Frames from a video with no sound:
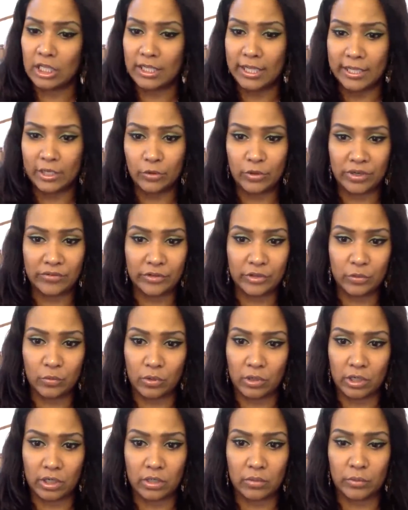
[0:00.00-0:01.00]
Date whoever you
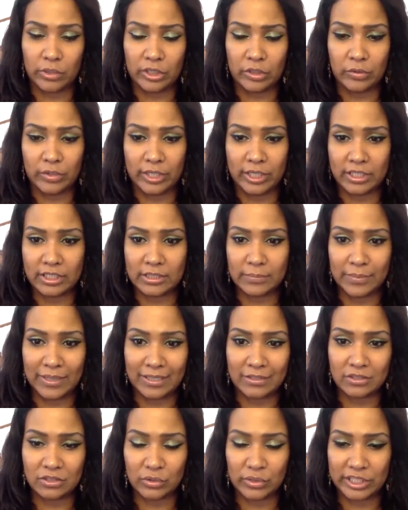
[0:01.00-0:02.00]
want. When you get
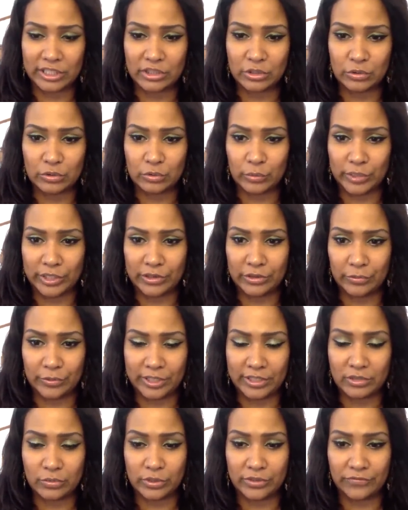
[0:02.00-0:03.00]
about 22,
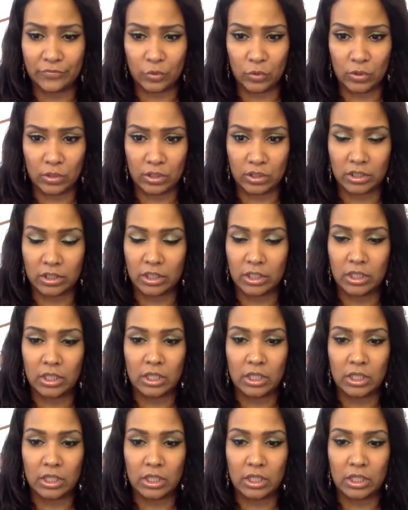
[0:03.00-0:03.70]
23, 24,